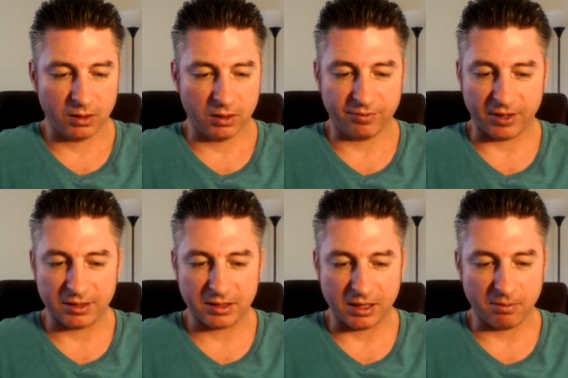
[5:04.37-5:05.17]
If I
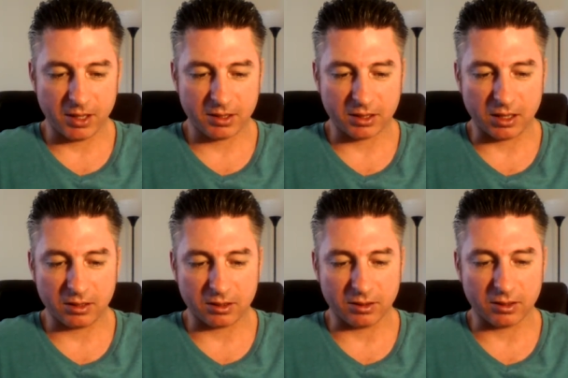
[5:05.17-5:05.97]
set my
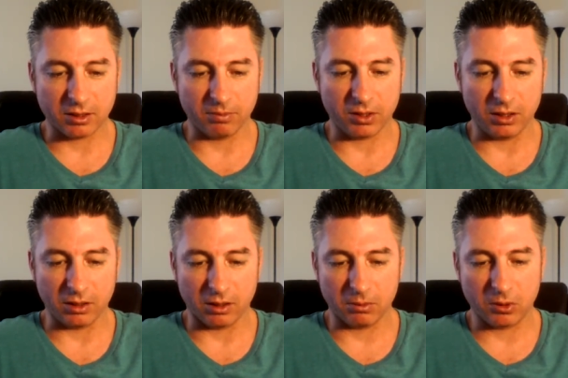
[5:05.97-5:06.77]
sights on
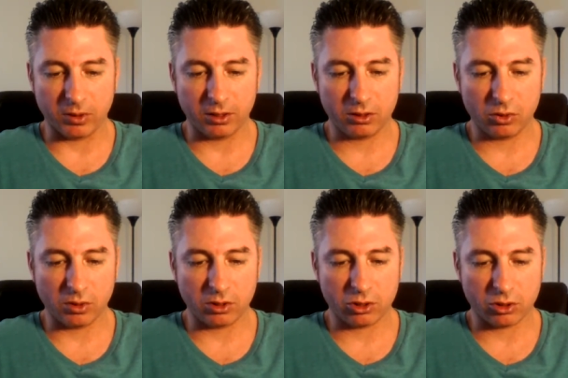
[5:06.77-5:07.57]
something, I'm going to
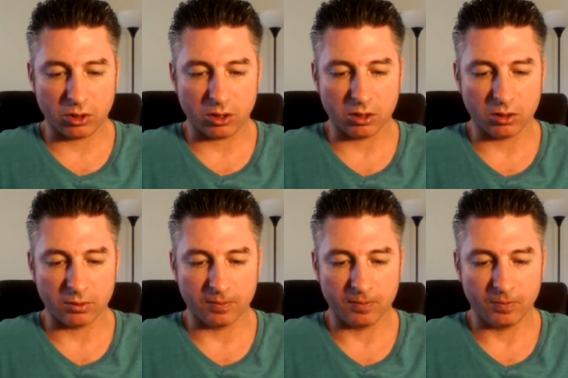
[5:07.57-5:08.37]
ensure
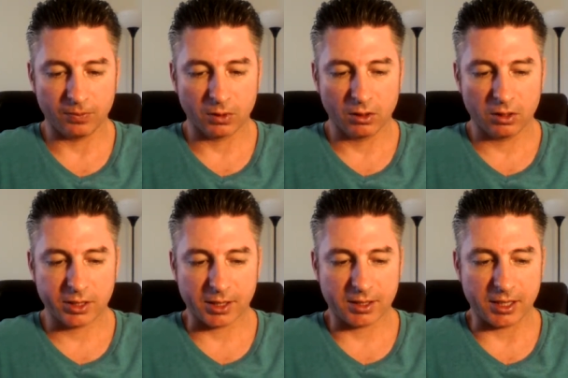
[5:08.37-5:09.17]

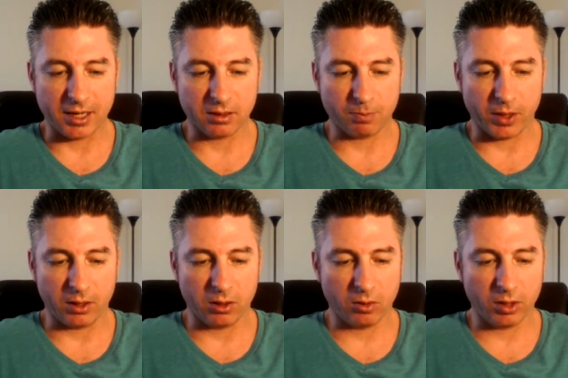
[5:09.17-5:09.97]
success by
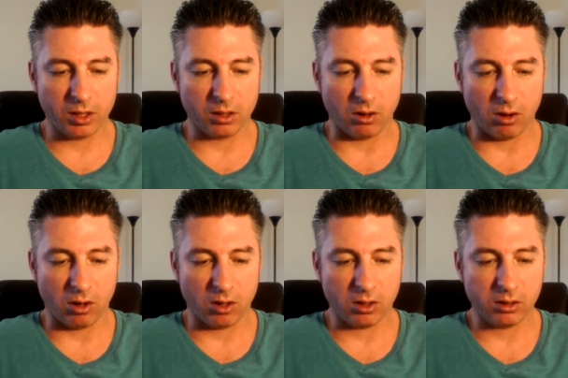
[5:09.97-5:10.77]
going
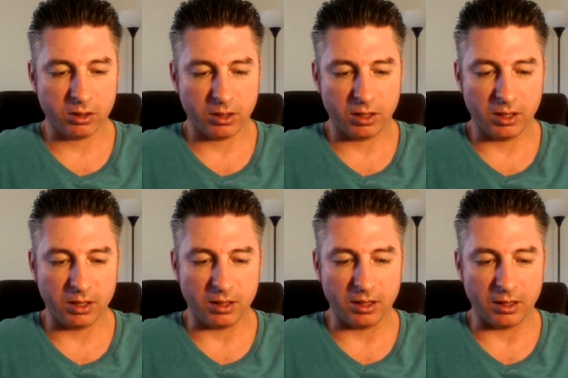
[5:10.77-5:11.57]
all
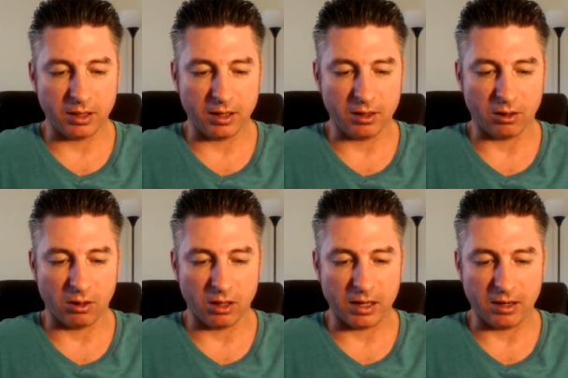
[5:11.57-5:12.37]
in and
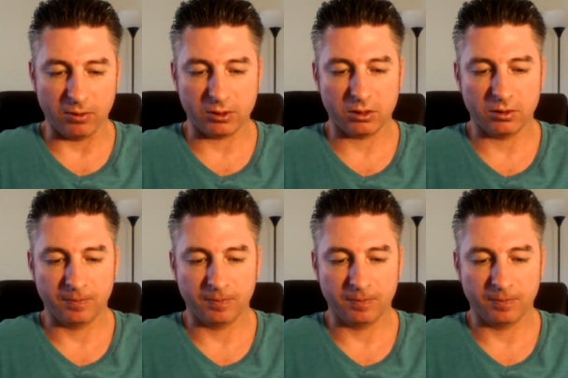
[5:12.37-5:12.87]
all out.